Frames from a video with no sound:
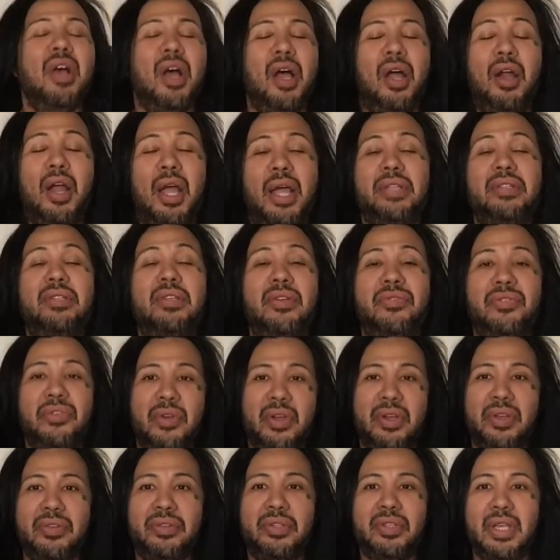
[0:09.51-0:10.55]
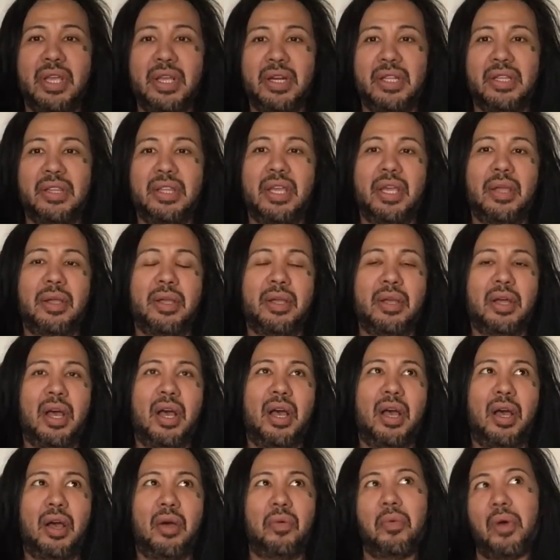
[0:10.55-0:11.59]
All right, so if you see anything
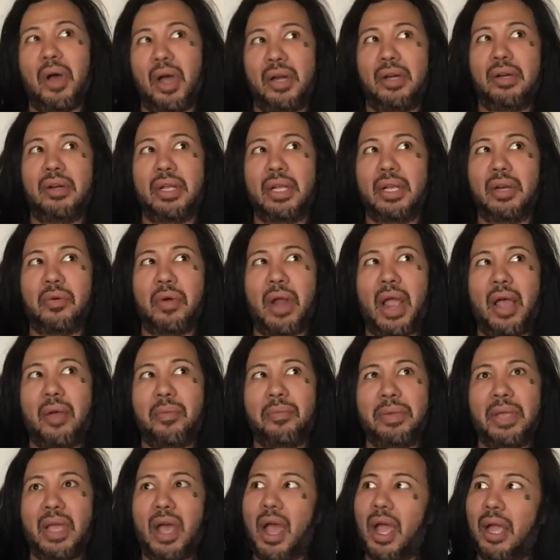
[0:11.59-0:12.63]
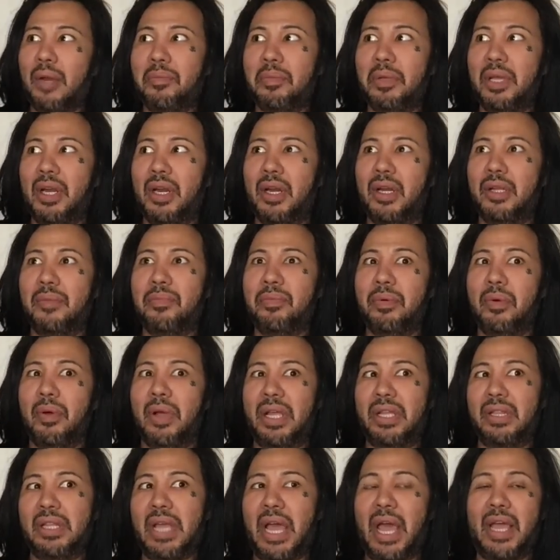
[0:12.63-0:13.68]
uh, wandering around behind me at any
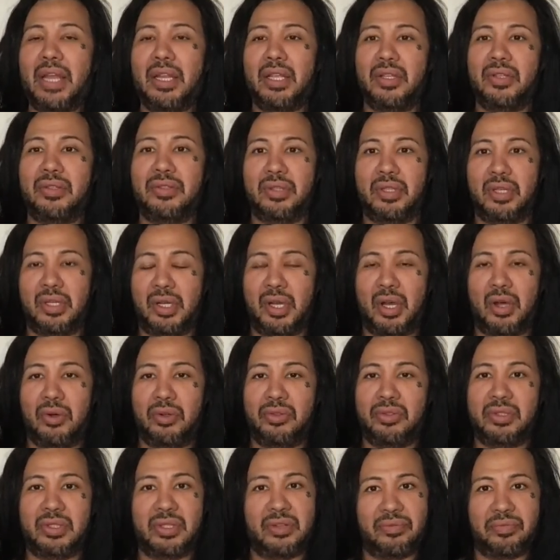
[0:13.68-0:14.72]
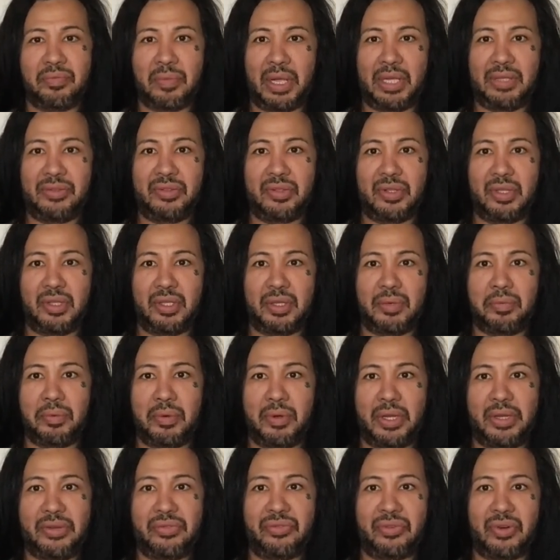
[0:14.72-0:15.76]
point, that is the ghost of my silly
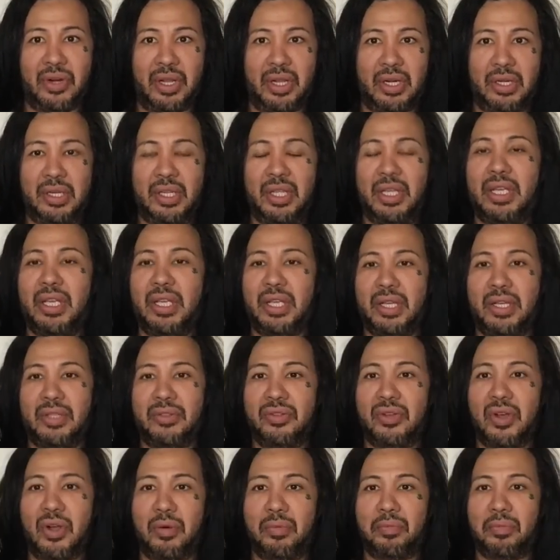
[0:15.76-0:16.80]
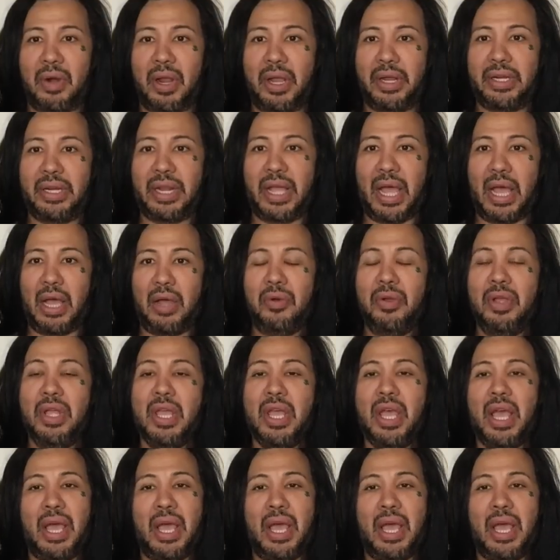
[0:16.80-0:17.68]
boyfriend. He is home right now.